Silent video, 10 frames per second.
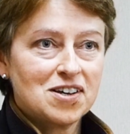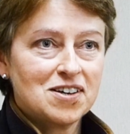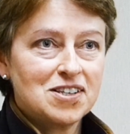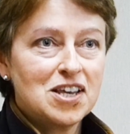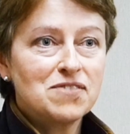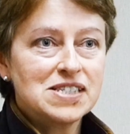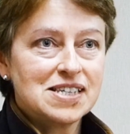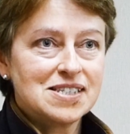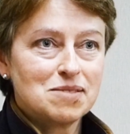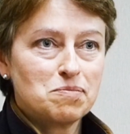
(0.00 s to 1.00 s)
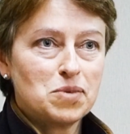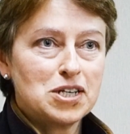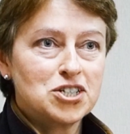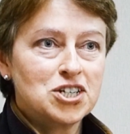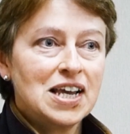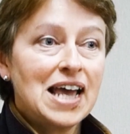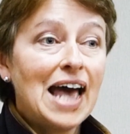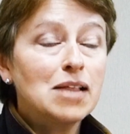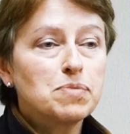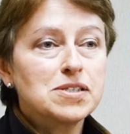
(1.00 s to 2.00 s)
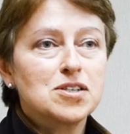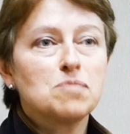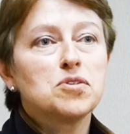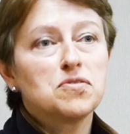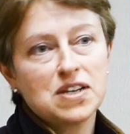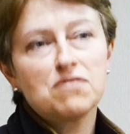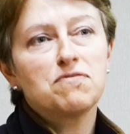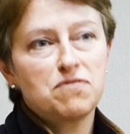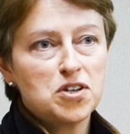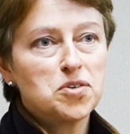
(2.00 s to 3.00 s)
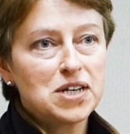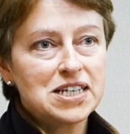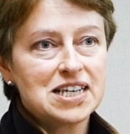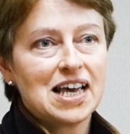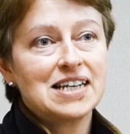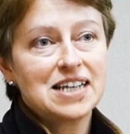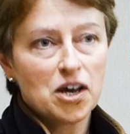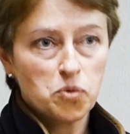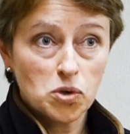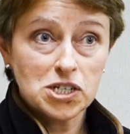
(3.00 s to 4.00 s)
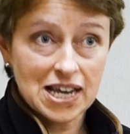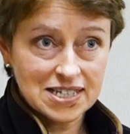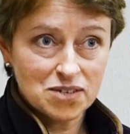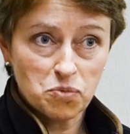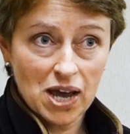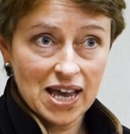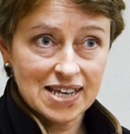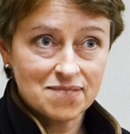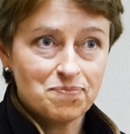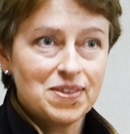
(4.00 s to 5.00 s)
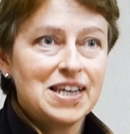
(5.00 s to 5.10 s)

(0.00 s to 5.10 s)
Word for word: our nervous system which help us to move in a fluid and coordinated way.